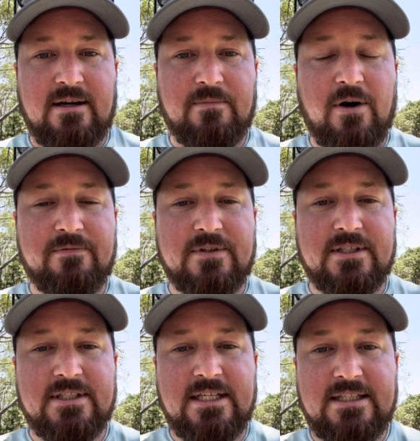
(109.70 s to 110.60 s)

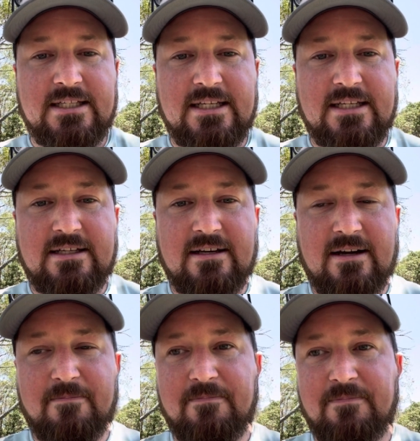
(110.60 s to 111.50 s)
Often in the
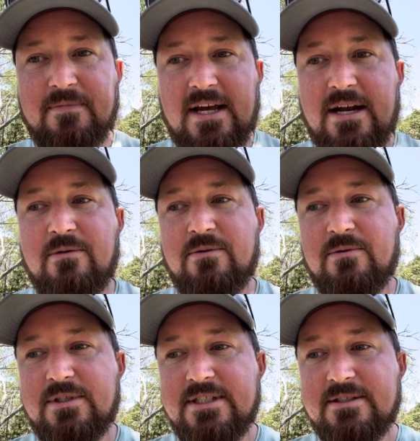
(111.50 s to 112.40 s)
adult
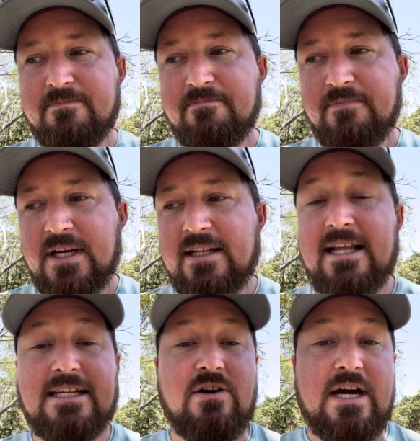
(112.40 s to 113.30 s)
autism
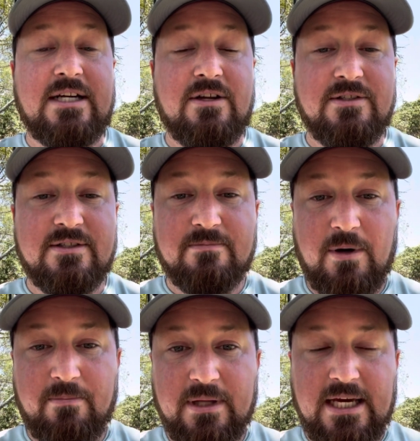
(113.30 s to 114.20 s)
late diagnosis
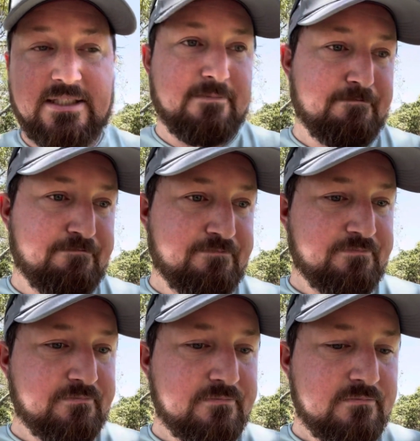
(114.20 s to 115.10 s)
population,
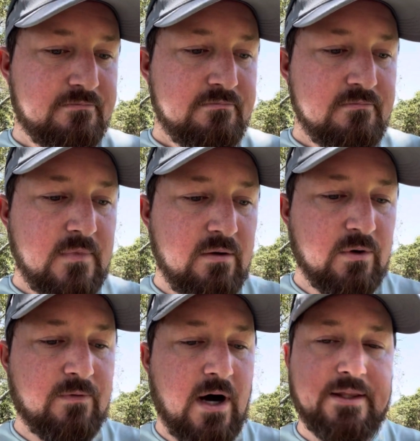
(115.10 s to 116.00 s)

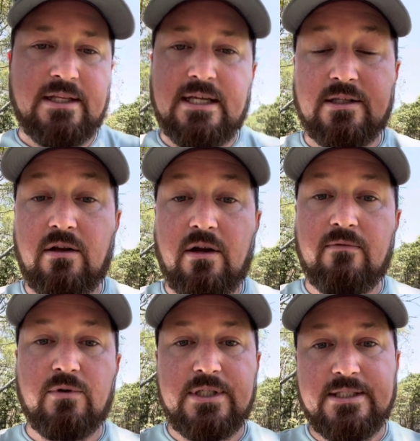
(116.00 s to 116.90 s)
we'll find that there's a lot of
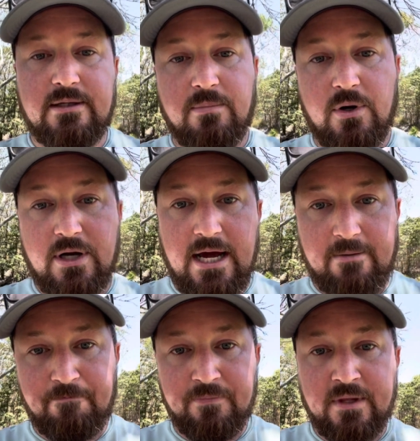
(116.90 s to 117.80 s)
autistic burnout,
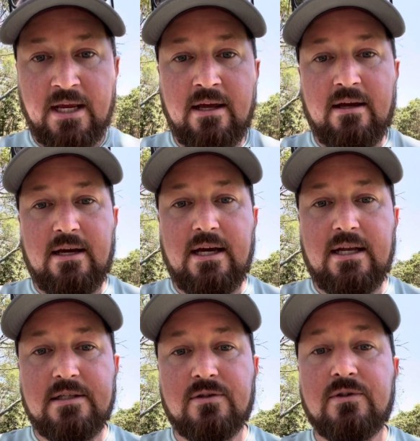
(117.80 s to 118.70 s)

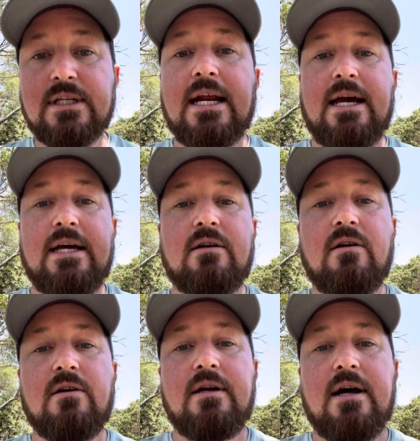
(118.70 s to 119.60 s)
and it's good to get a handle
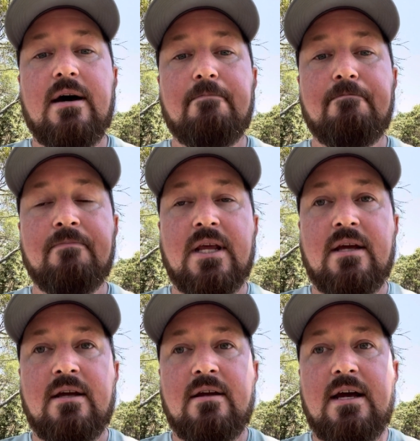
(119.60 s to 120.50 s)
on
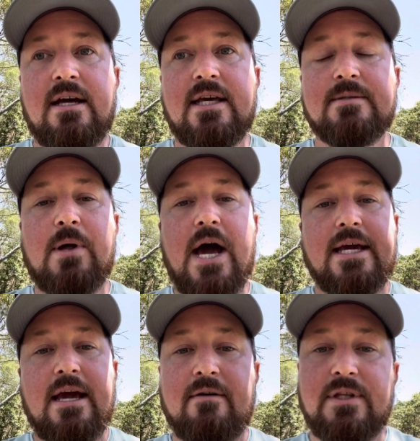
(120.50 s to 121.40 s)
how that's
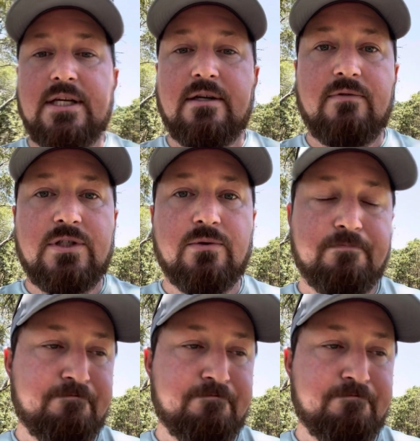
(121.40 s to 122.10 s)
playing out for the individual.